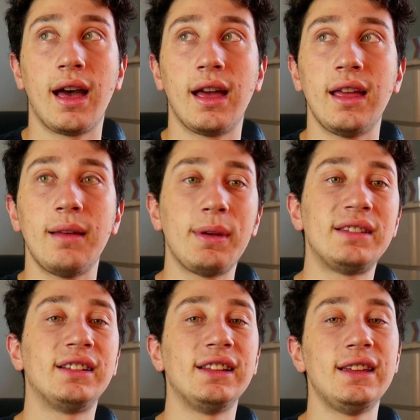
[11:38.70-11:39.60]

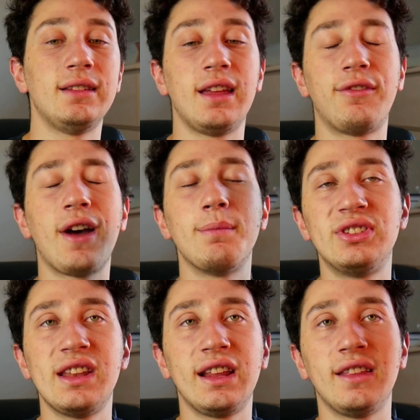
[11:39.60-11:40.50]
basically if I'm
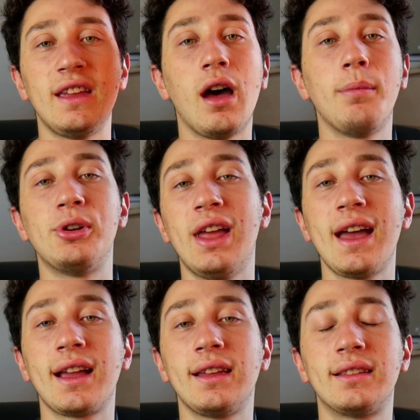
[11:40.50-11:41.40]
sitting in the upper
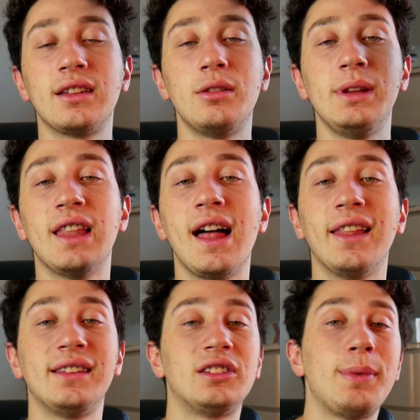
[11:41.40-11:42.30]
deck, it's going to be a lot less
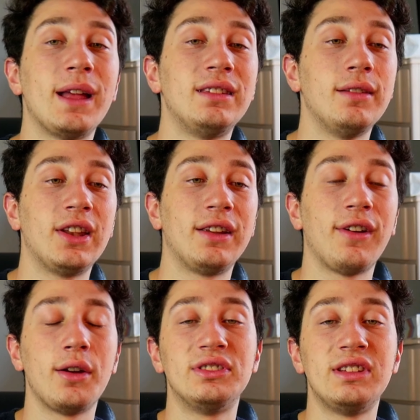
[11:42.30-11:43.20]
expensive than if I
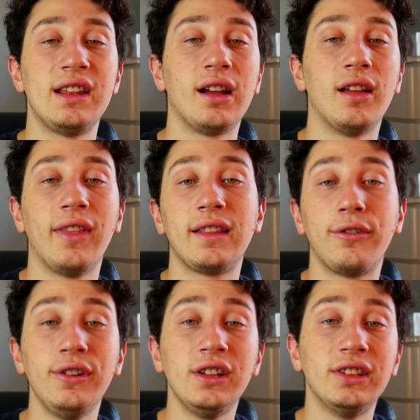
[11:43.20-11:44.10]
was sitting on like the
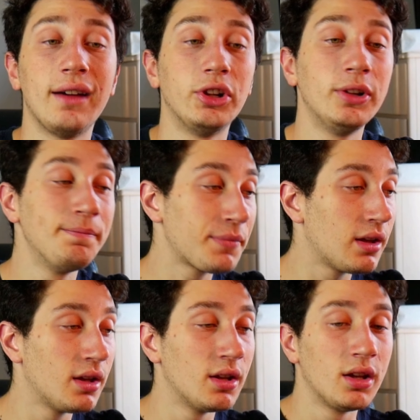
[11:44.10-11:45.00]
field level.
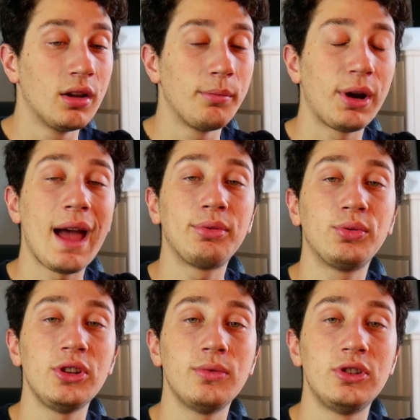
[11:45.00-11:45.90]
Perhaps what
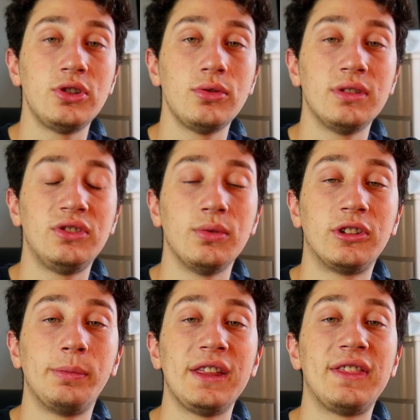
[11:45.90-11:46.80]
you would do is you would
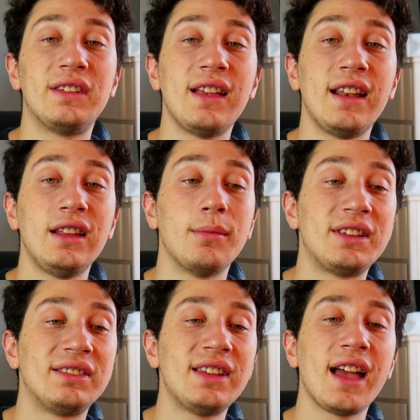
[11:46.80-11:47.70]
split the stadium into
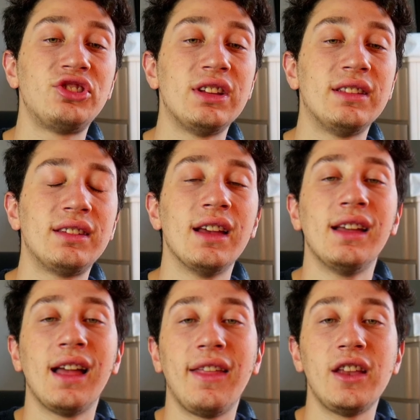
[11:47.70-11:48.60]
sections,
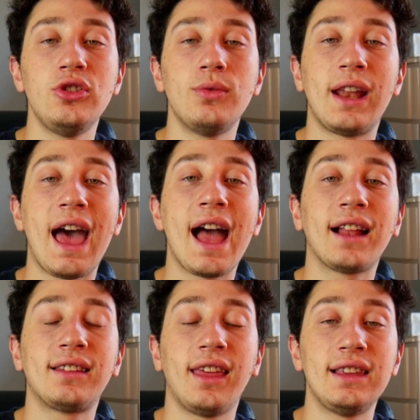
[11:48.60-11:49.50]
and then you would act
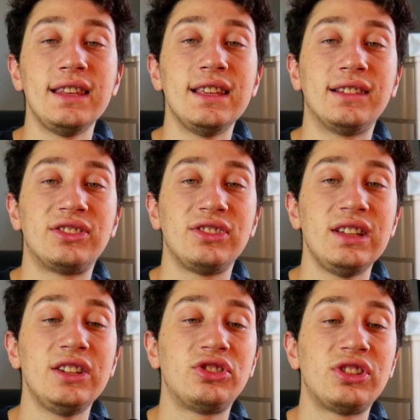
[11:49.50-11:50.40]
like
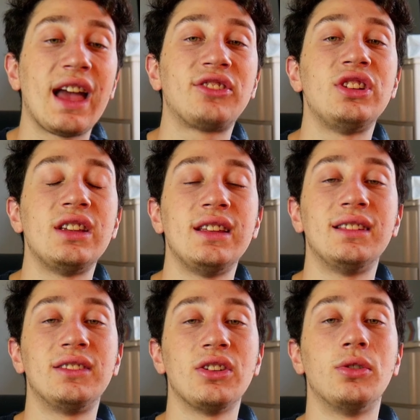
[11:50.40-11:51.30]
each section is its
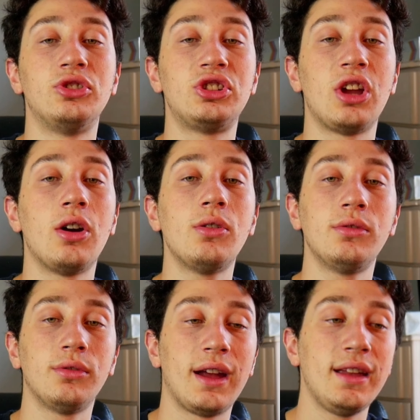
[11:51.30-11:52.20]
own show,
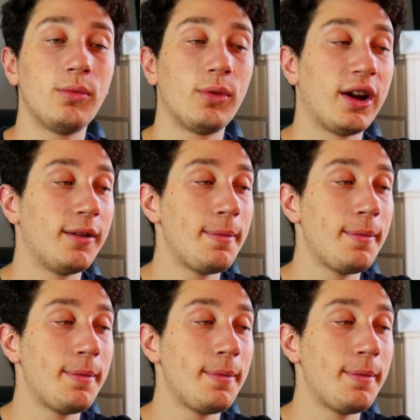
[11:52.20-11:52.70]
right? Where,